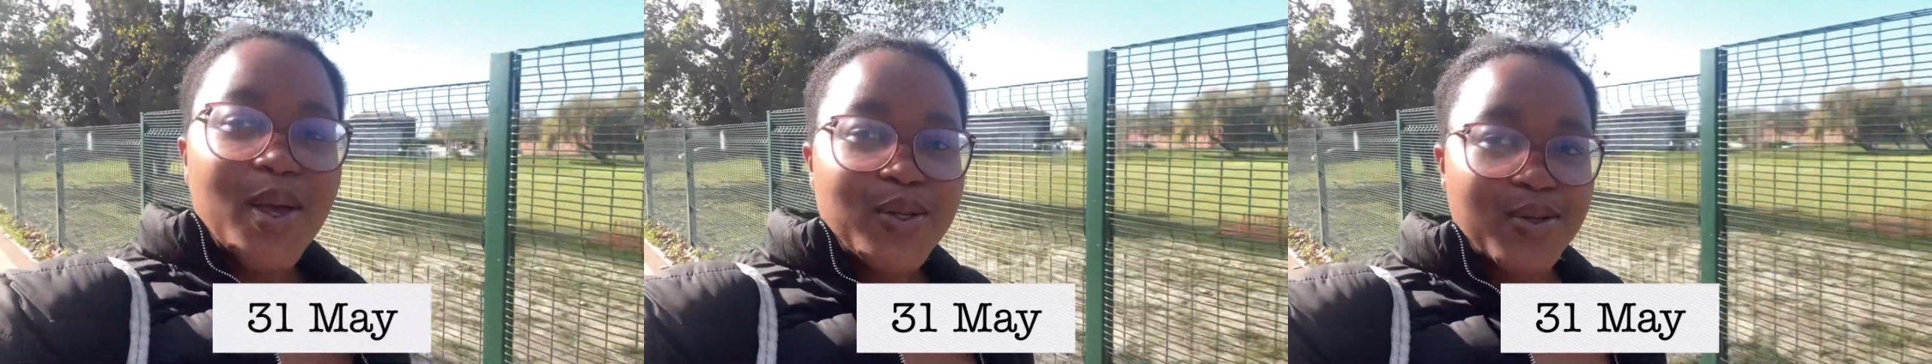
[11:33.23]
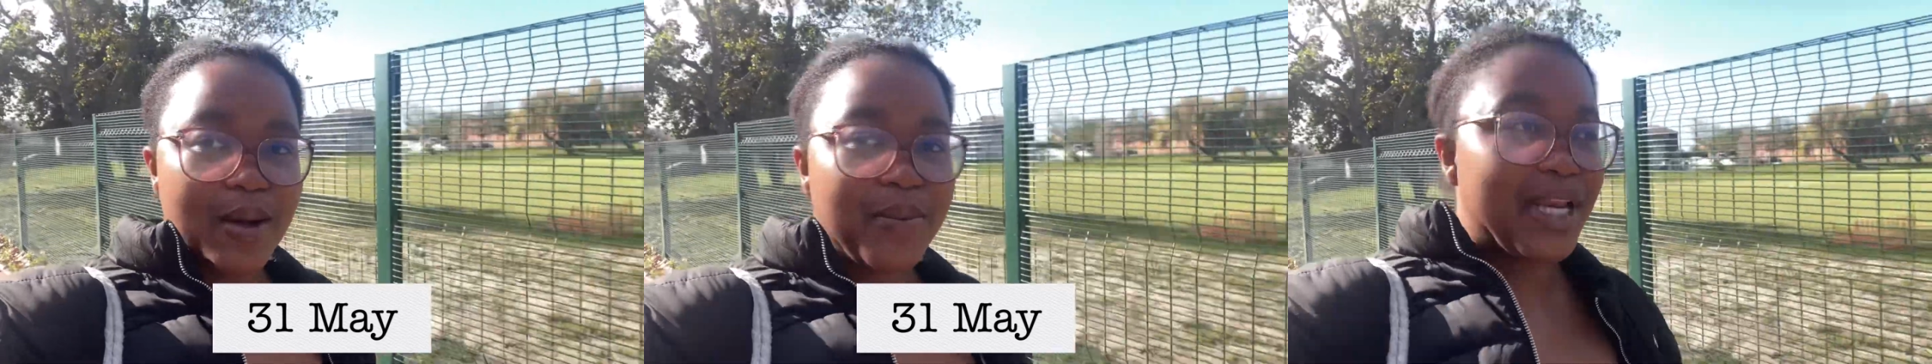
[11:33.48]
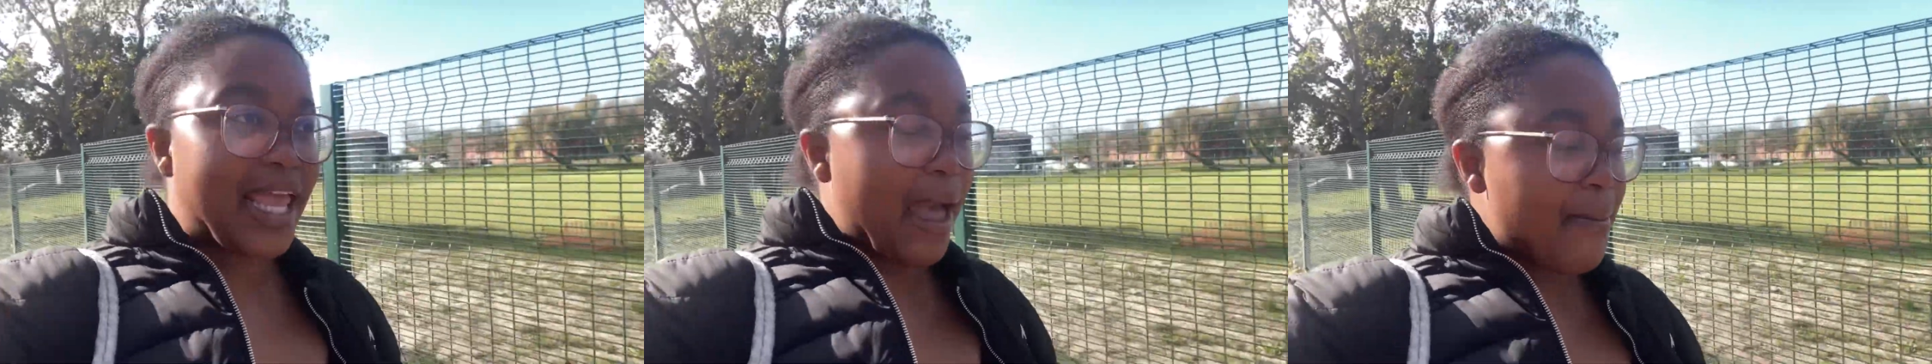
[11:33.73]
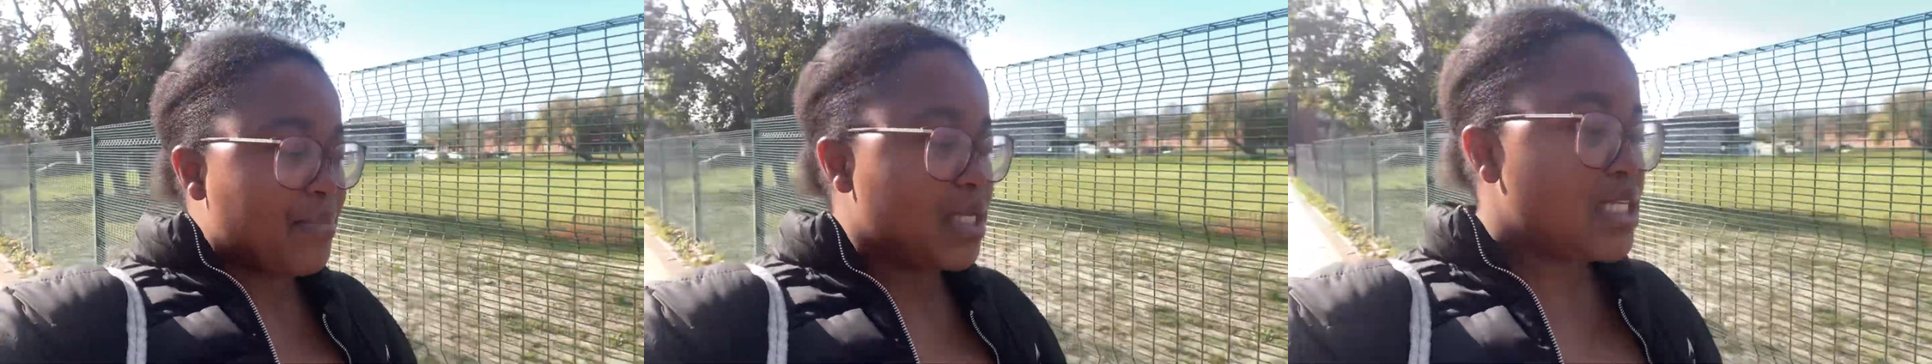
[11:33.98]
So I'm on
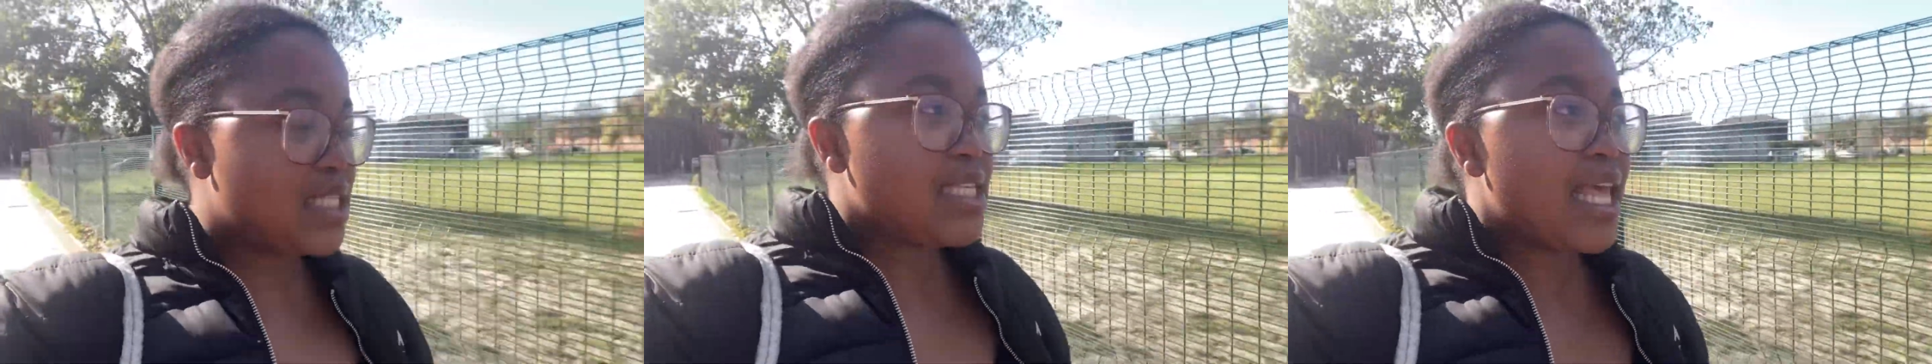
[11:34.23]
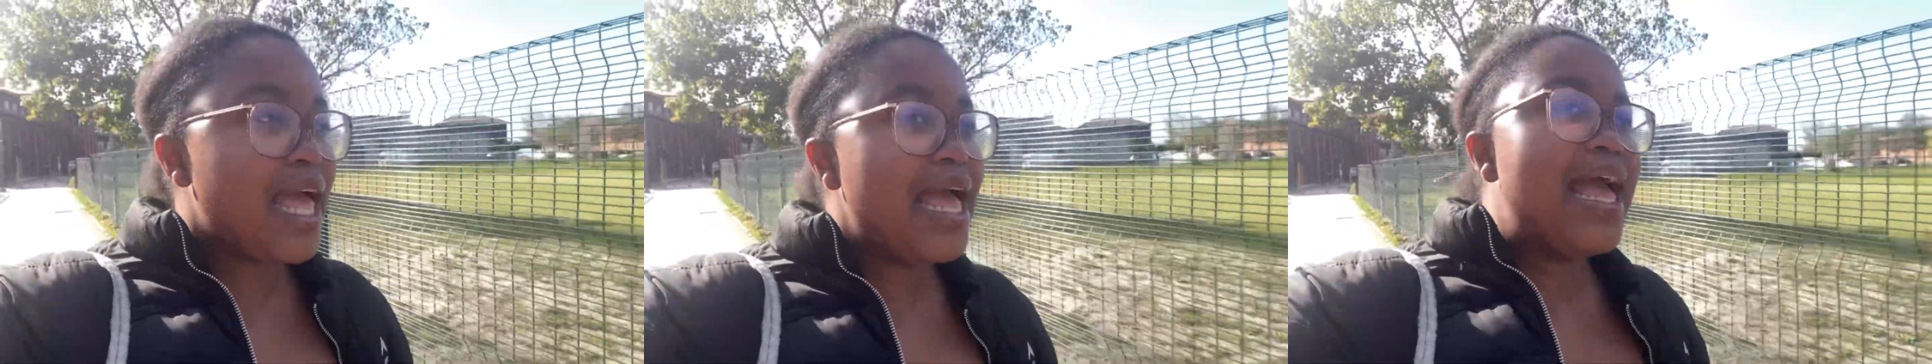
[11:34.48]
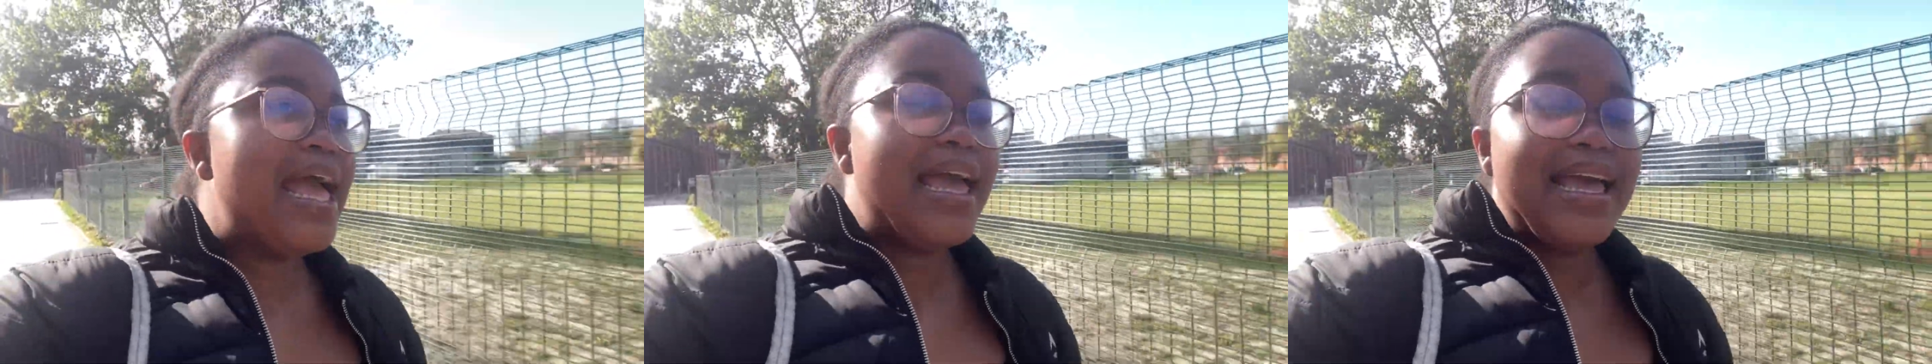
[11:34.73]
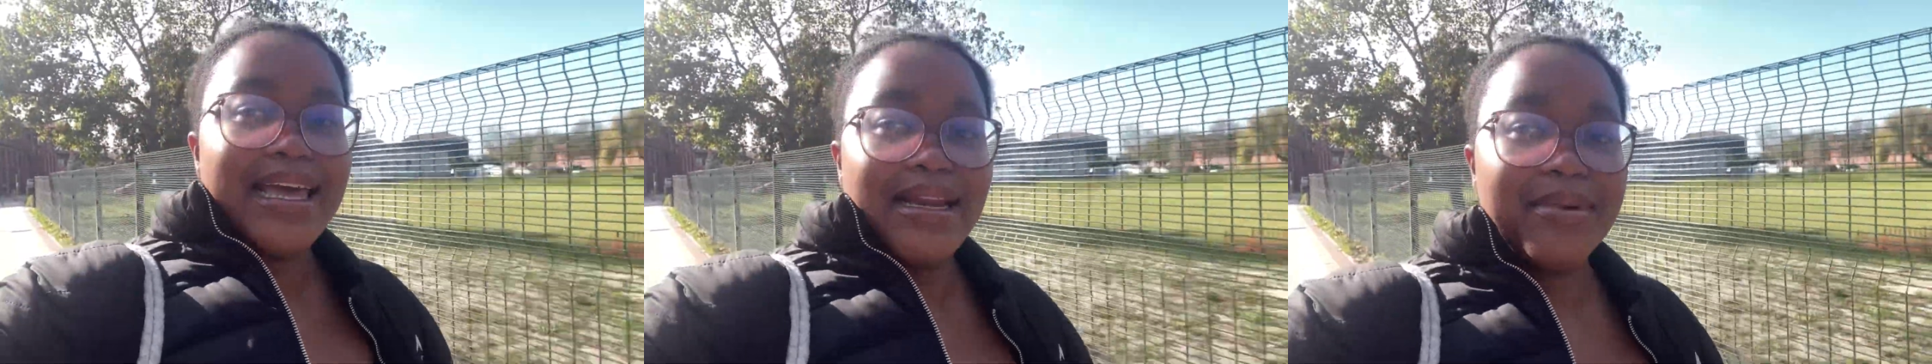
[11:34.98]
campus
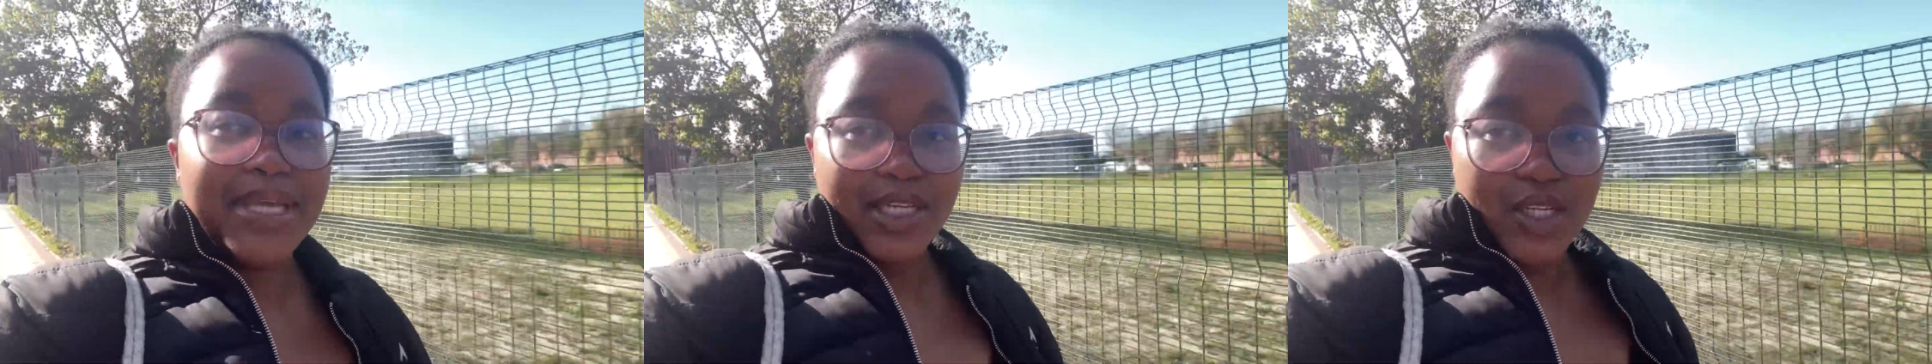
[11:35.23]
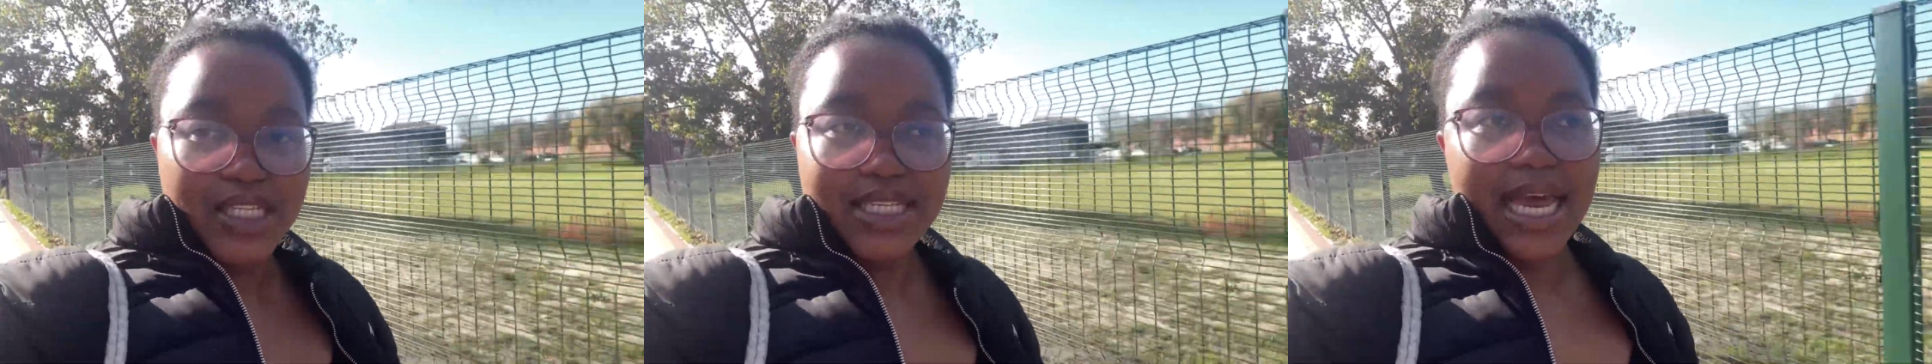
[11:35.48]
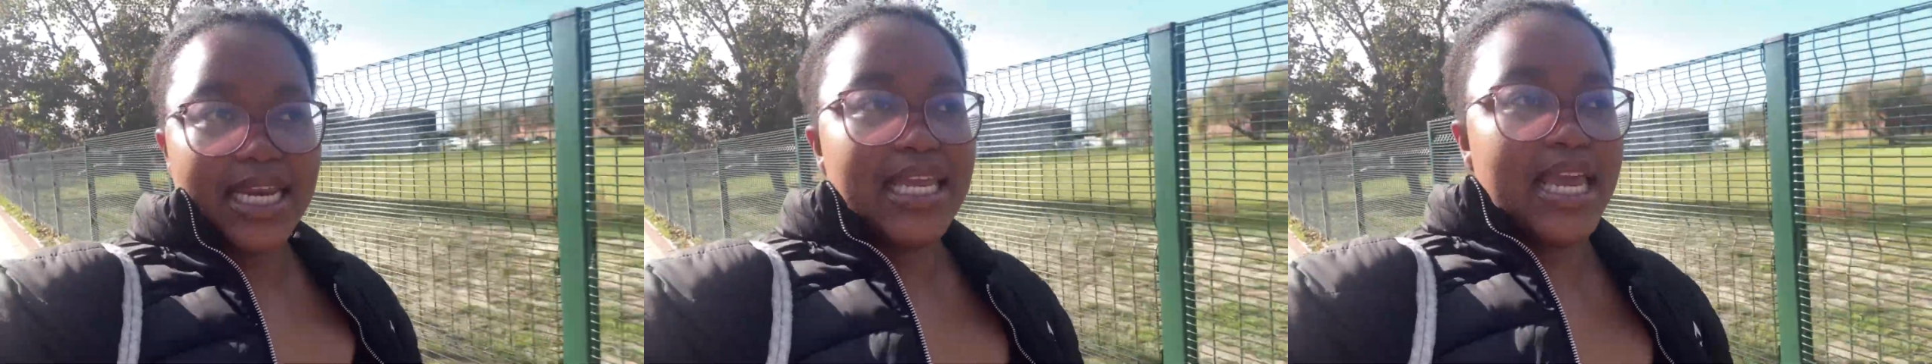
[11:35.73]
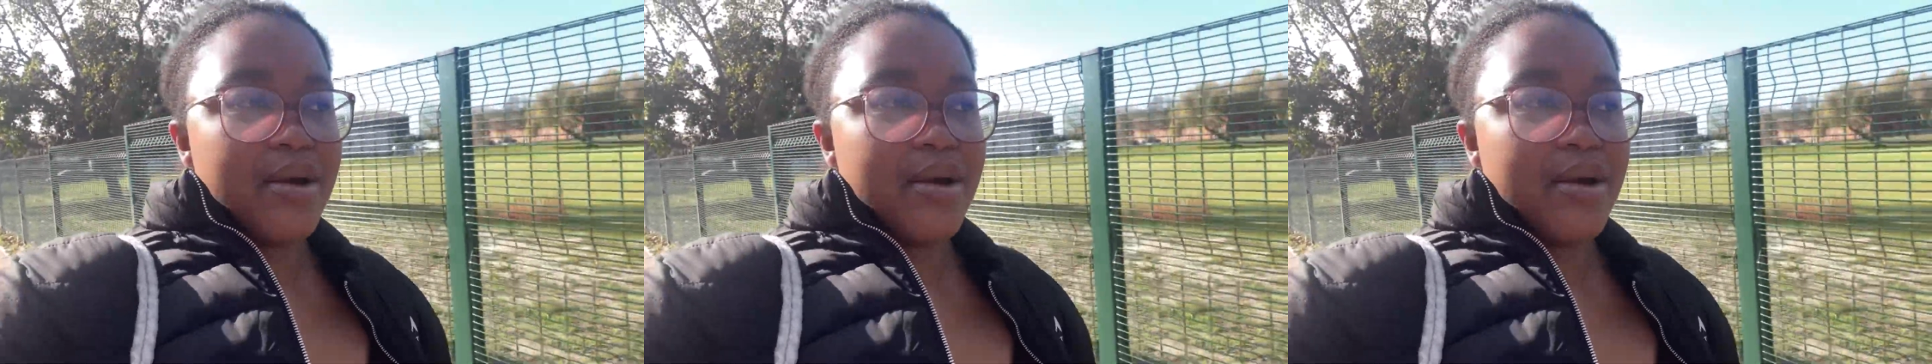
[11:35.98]
and I'm here to study.